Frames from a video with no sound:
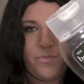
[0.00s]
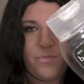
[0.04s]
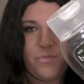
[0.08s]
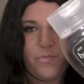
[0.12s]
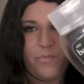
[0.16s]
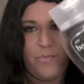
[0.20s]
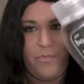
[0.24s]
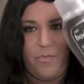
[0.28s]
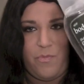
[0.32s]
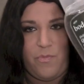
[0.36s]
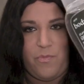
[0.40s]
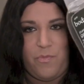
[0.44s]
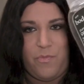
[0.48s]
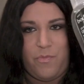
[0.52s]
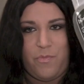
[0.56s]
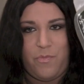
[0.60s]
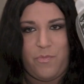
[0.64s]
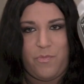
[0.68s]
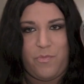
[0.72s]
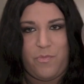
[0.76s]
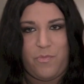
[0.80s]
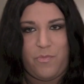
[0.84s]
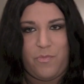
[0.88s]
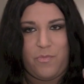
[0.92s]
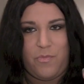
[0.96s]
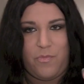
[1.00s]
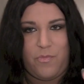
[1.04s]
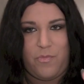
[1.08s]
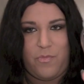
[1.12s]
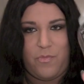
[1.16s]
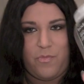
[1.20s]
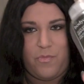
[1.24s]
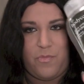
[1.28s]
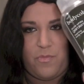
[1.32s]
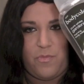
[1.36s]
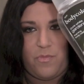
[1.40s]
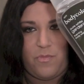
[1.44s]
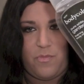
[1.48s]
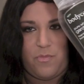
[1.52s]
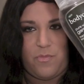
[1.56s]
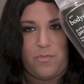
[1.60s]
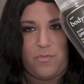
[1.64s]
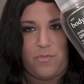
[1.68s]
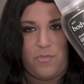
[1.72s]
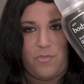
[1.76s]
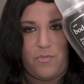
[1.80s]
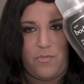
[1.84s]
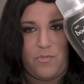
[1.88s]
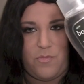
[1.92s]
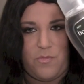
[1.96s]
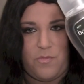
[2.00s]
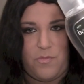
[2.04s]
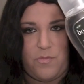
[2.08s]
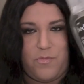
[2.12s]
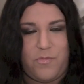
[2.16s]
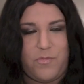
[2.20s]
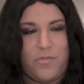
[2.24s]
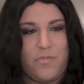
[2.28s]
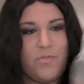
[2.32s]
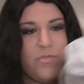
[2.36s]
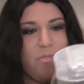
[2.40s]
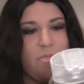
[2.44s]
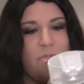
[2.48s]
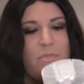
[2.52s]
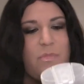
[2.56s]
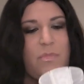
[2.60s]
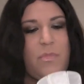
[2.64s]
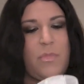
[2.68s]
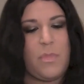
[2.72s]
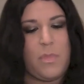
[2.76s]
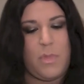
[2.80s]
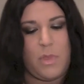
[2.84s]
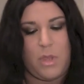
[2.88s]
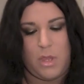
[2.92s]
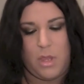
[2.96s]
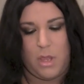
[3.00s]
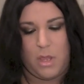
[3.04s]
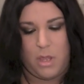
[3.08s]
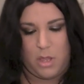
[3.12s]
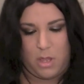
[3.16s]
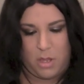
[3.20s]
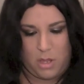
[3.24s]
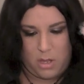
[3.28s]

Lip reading: Nothing is said.